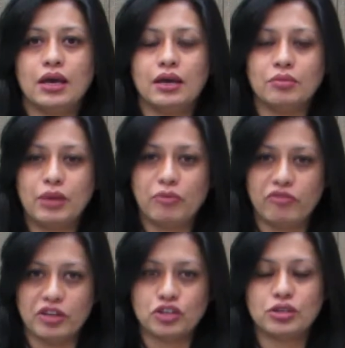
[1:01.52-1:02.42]
in my
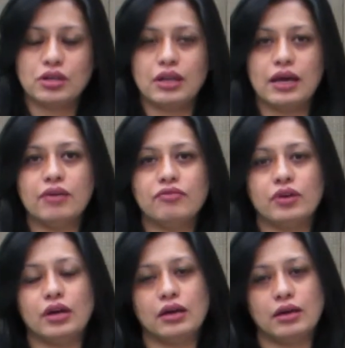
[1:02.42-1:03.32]
professional life.
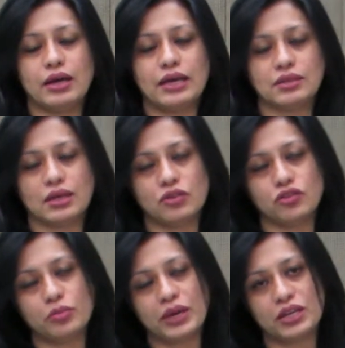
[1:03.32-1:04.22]
As the
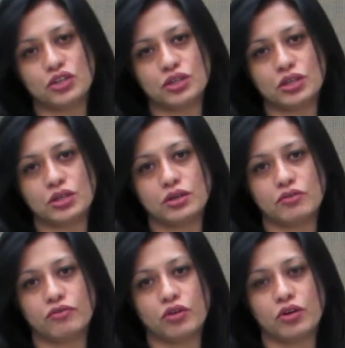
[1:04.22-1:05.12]
country manager
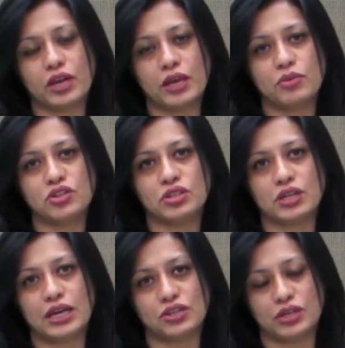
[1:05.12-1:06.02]
for Cambridge
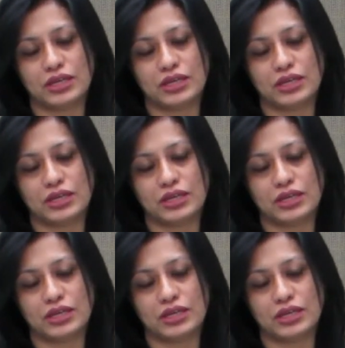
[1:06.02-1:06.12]
International